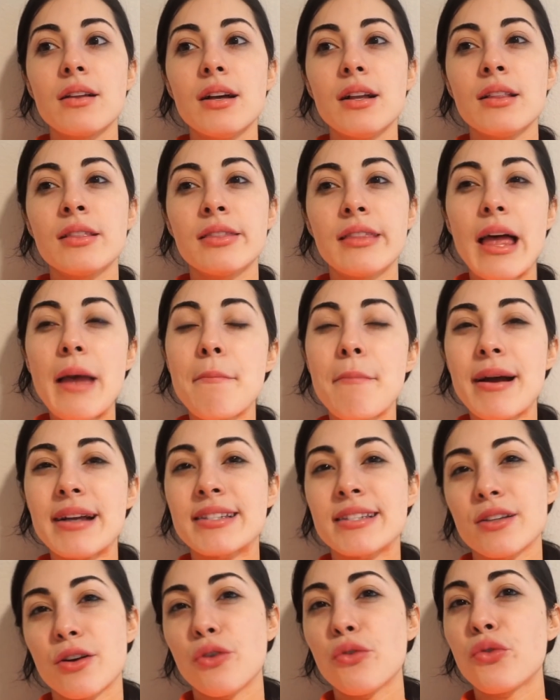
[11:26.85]
let
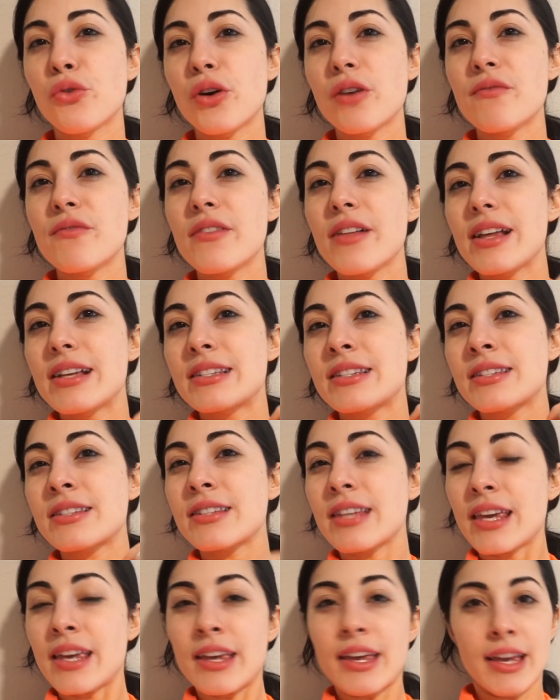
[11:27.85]
myself
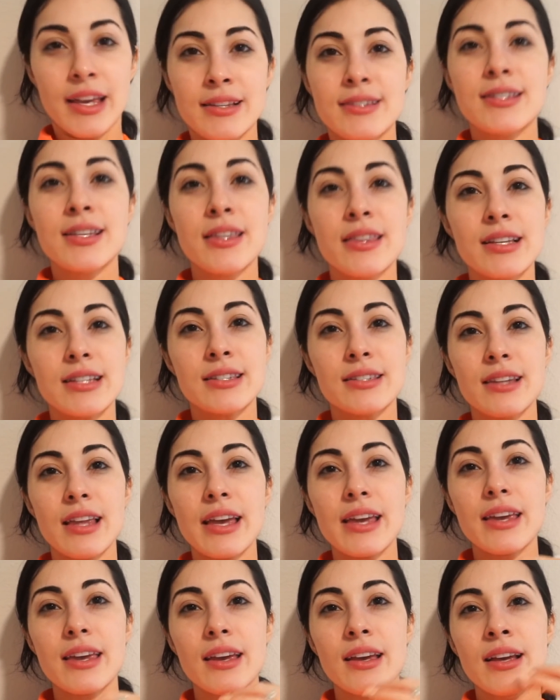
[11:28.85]
sink into this
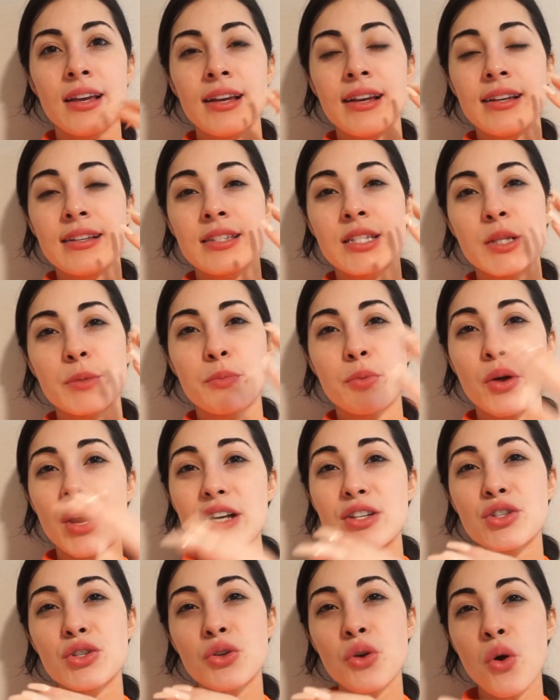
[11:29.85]
like
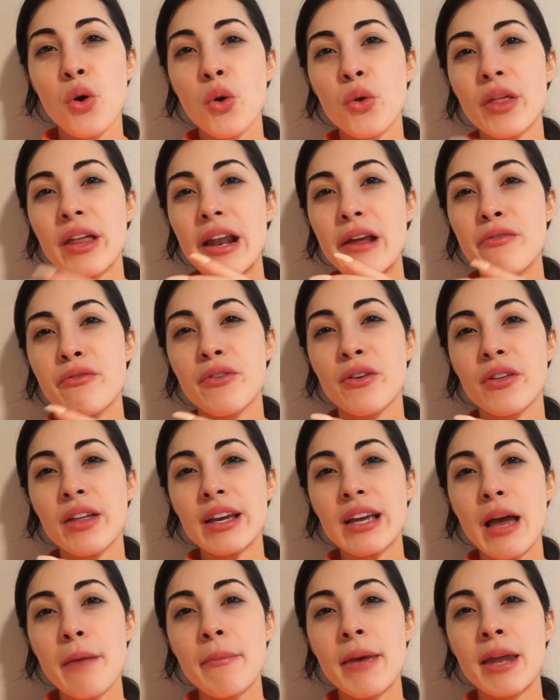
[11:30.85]
depression hole that I feel
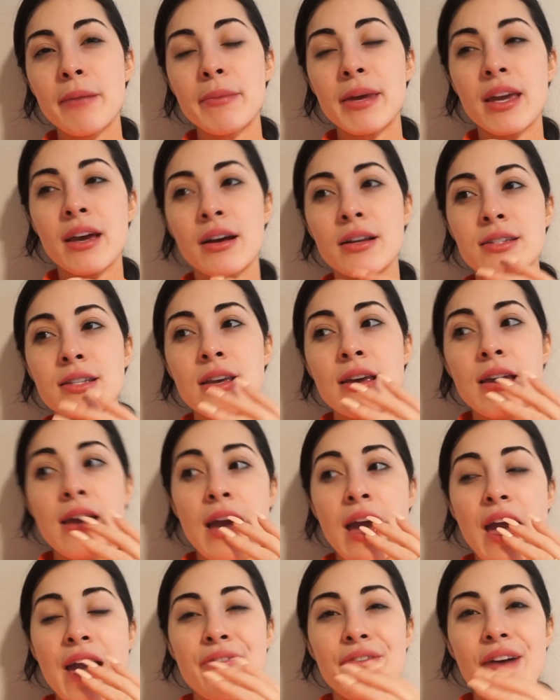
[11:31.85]
like I'm in, because
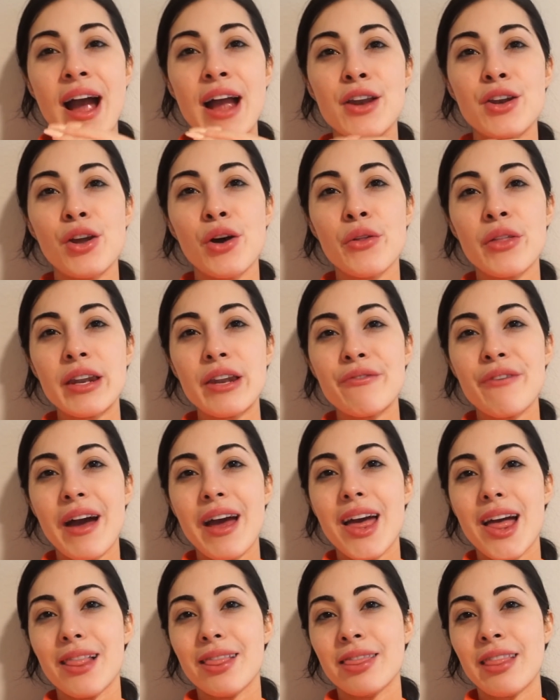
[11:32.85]
if I know that if
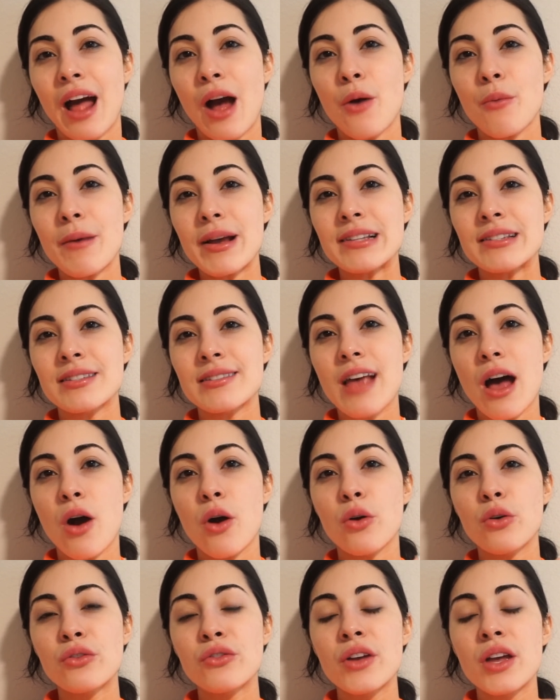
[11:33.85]
I allow
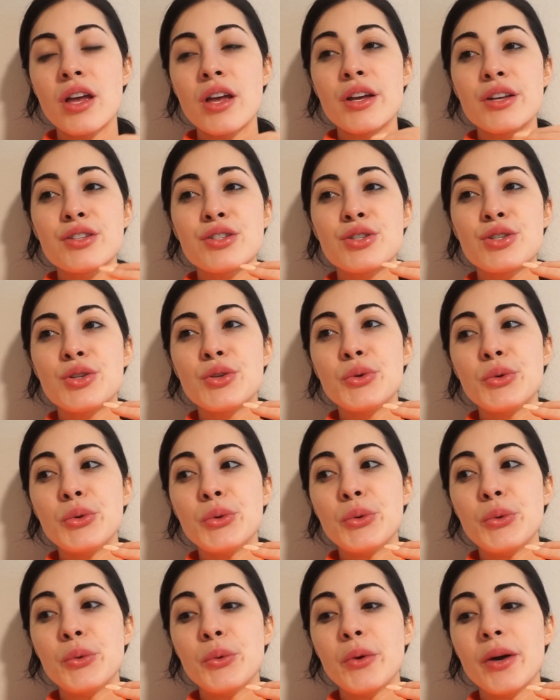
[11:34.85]
myself
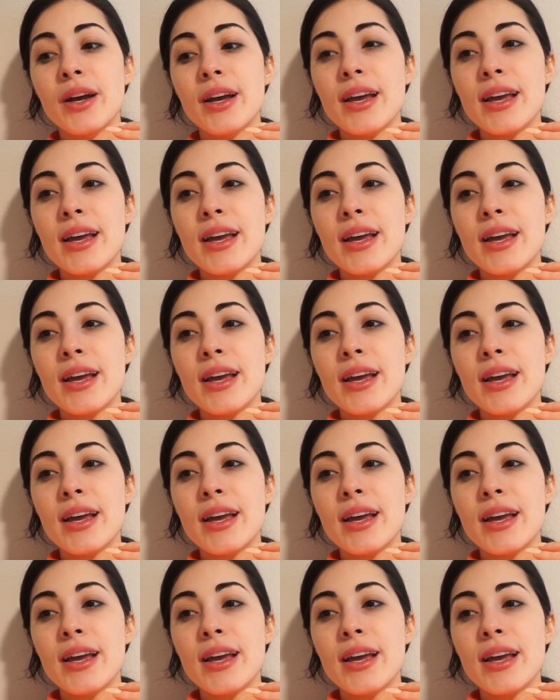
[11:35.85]
to